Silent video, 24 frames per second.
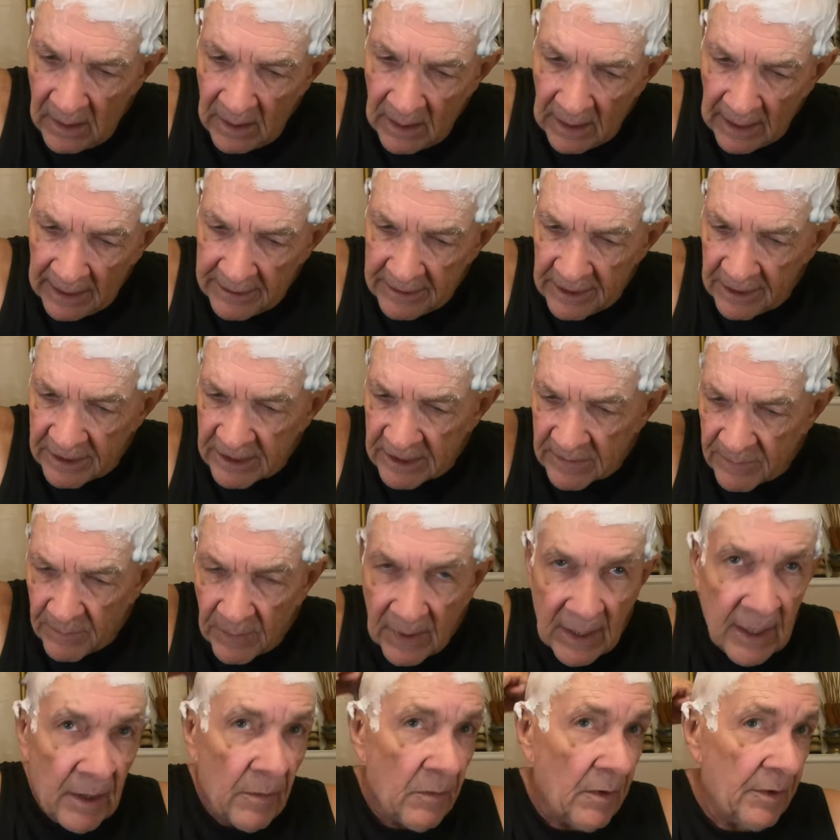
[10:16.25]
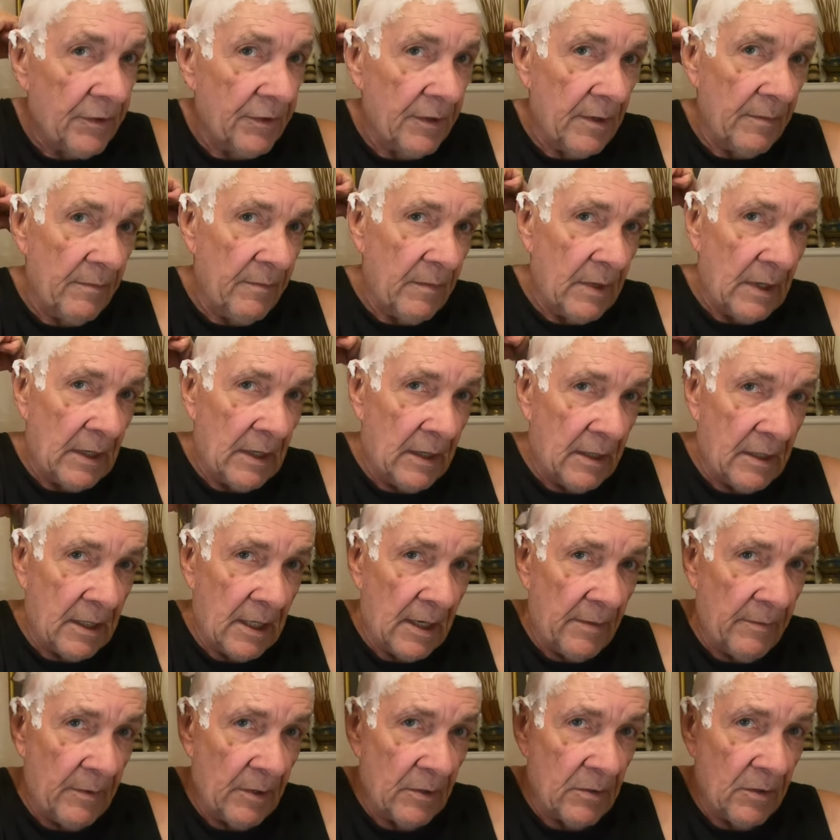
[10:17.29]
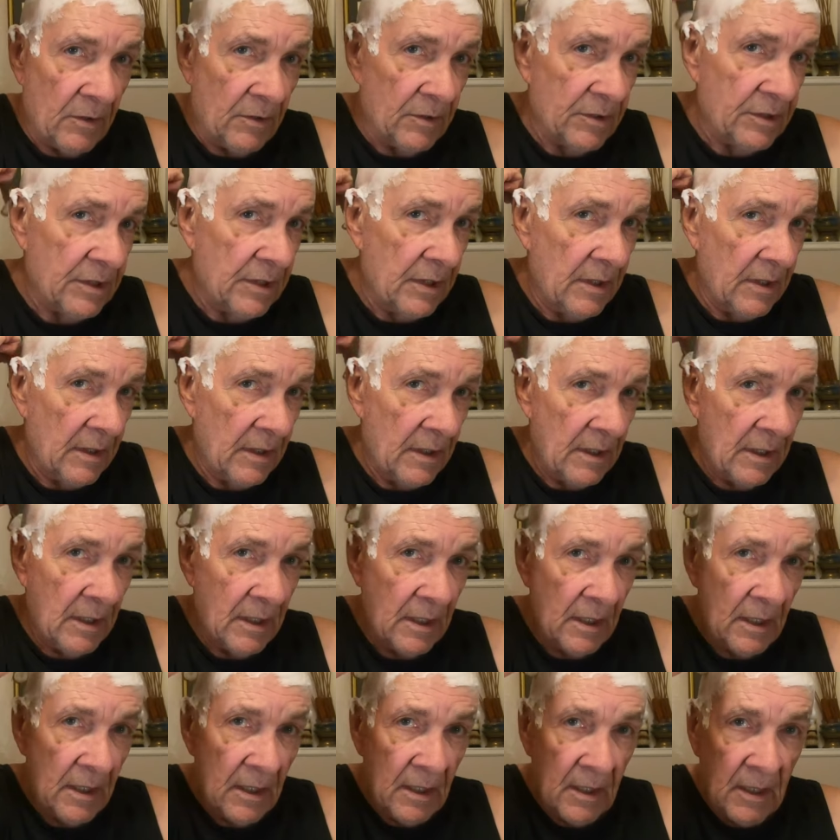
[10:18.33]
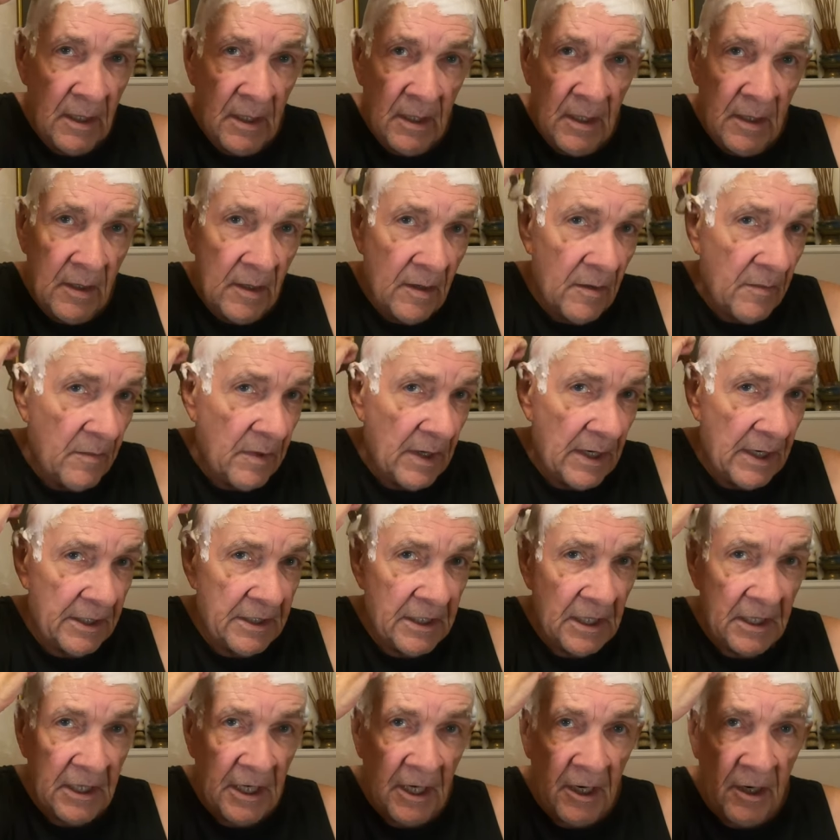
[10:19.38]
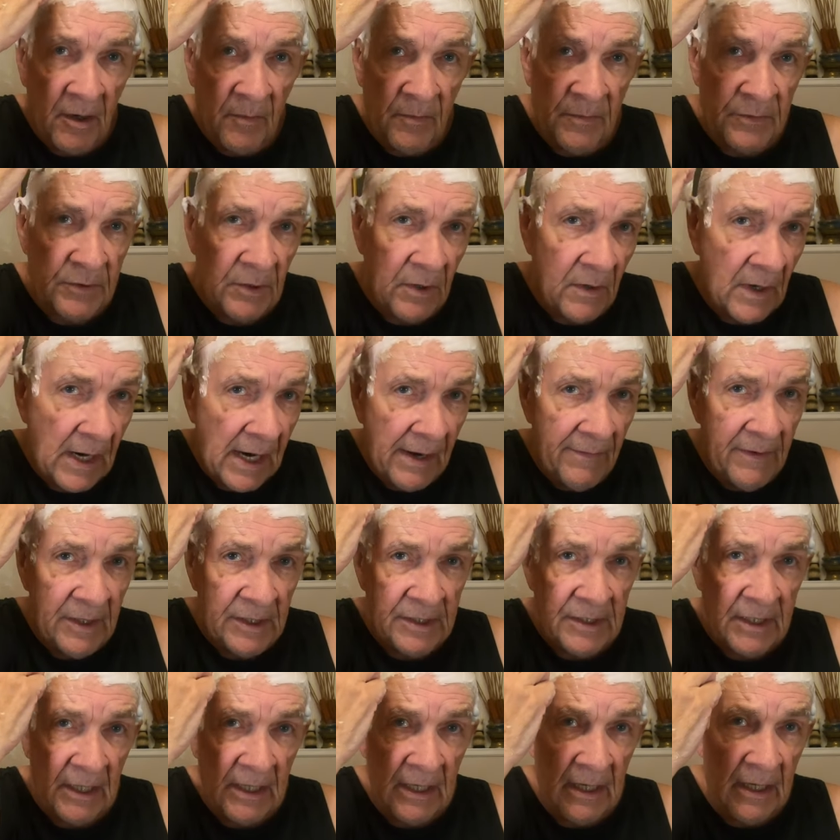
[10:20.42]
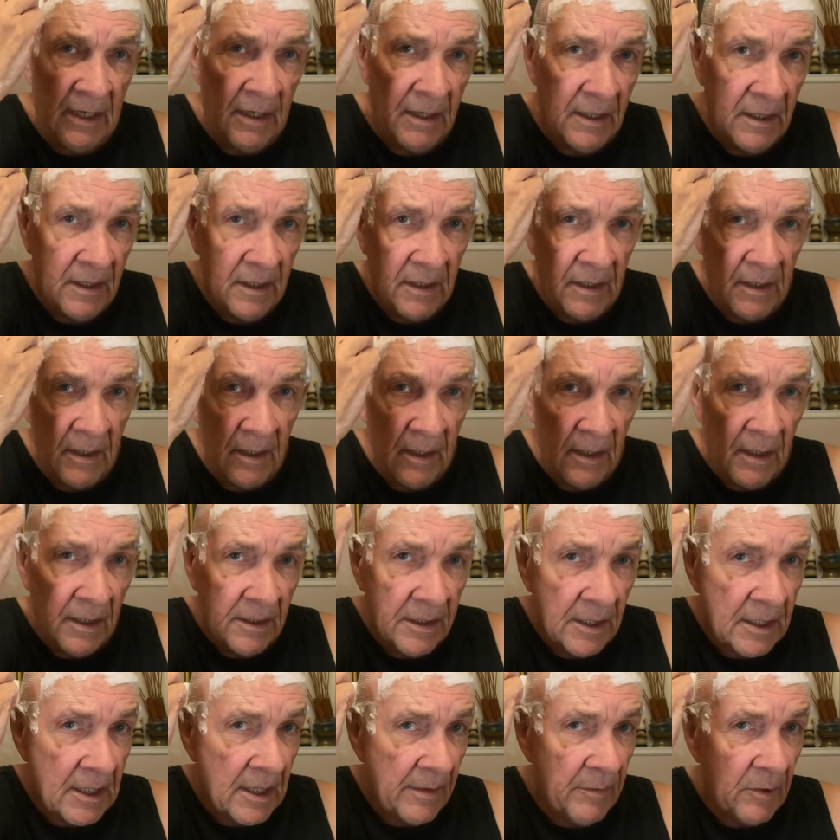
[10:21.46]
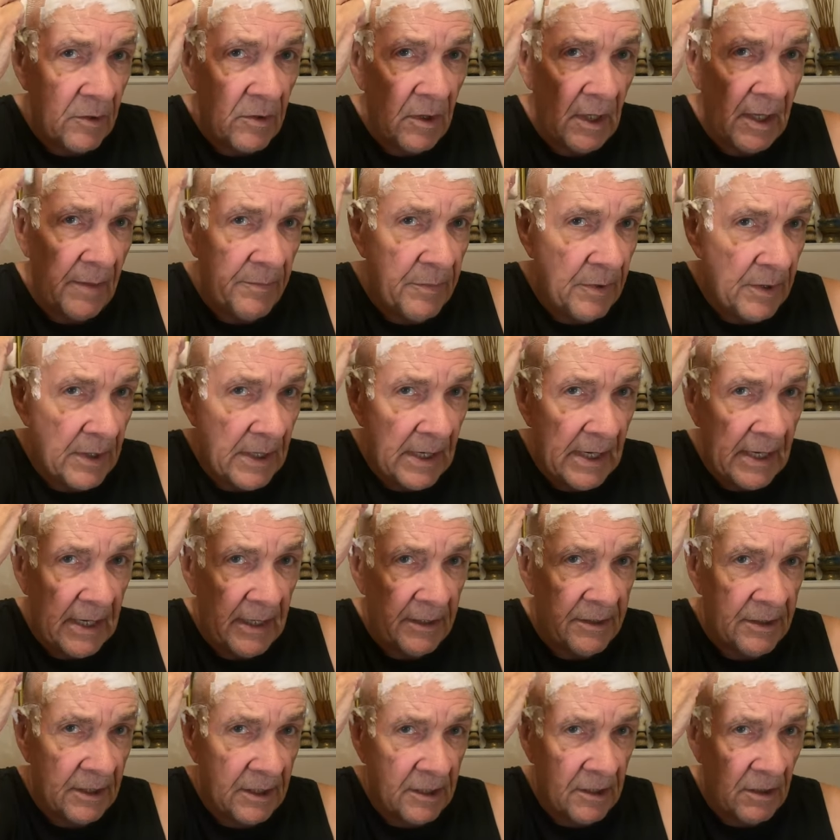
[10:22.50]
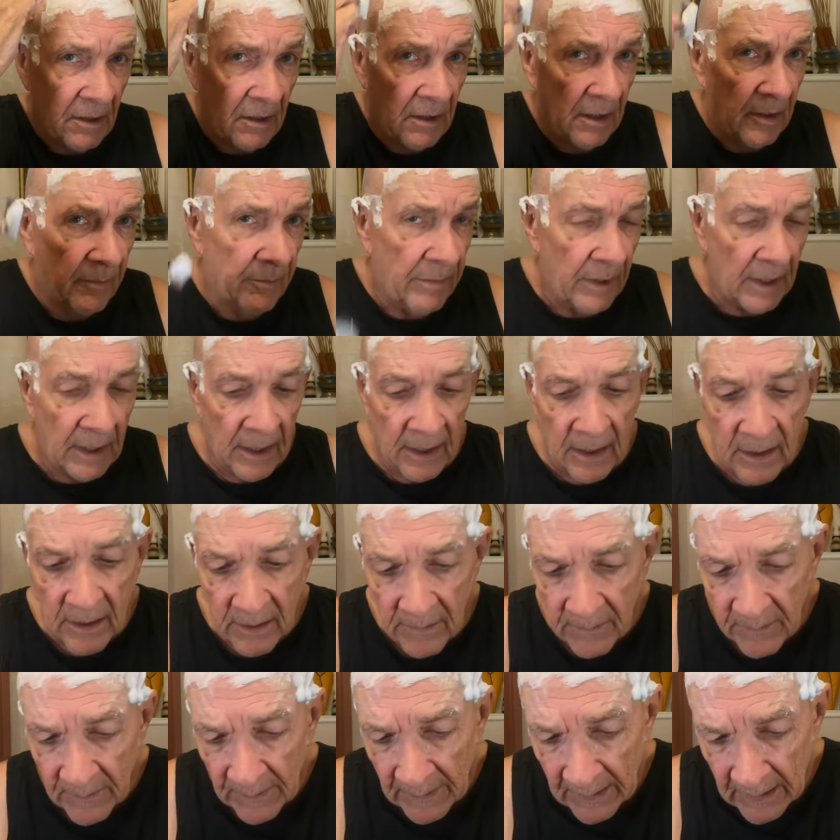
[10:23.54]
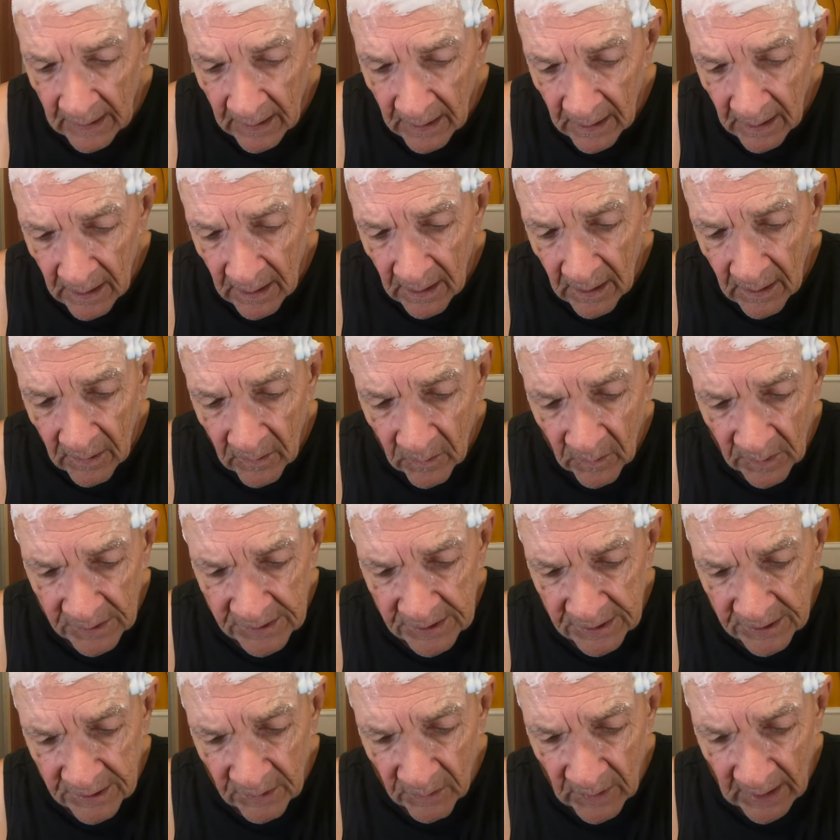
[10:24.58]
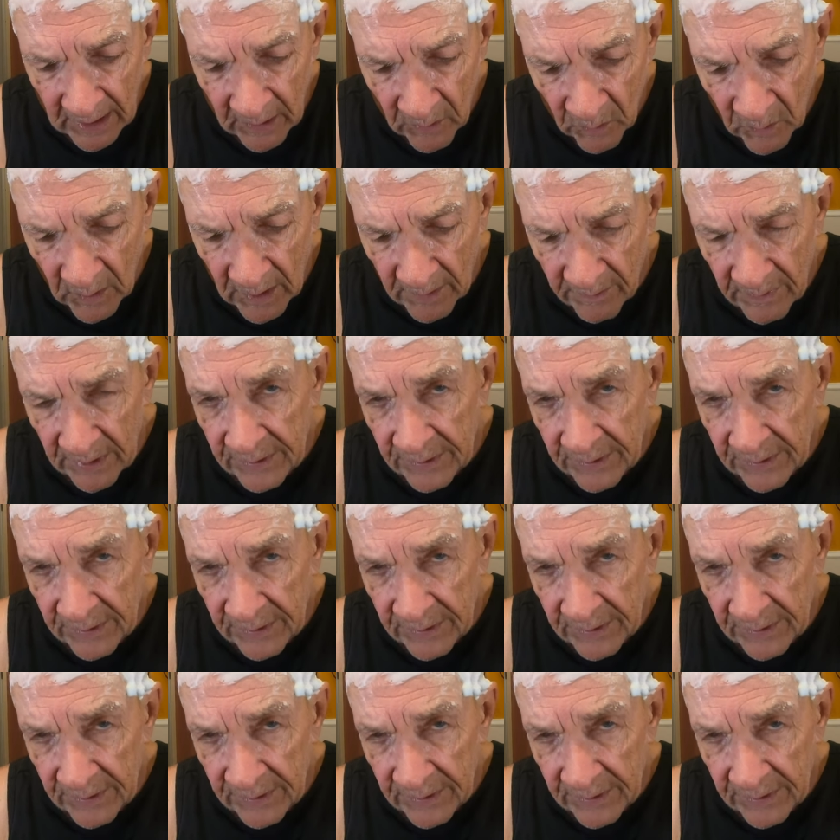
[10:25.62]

I did spray it with some uh, chemicals, but it didn't help. So obviously, the chemical I put on it to kill the bug wasn't the right one.